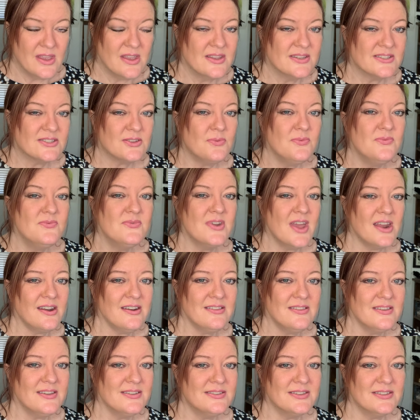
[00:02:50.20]
So none
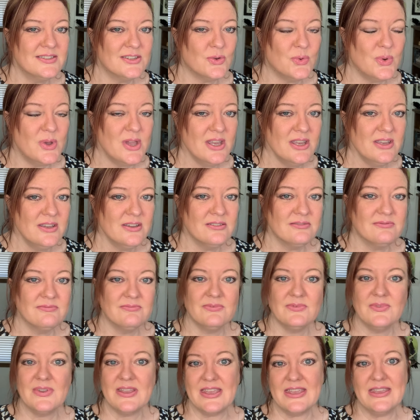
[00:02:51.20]
of this is quick,
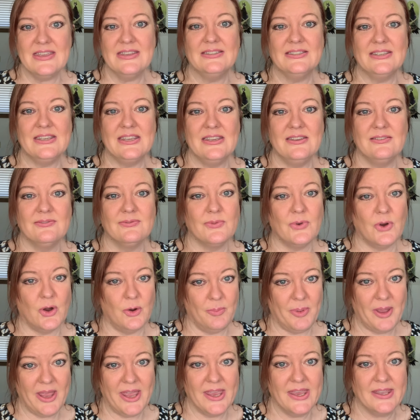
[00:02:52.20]
easy, or
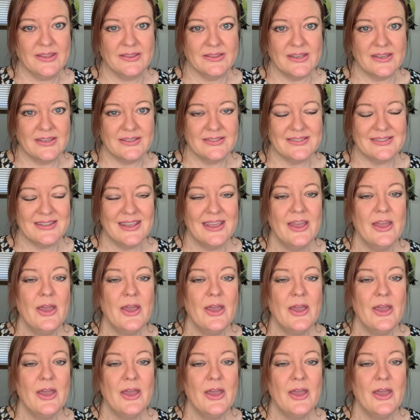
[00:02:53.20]
painless,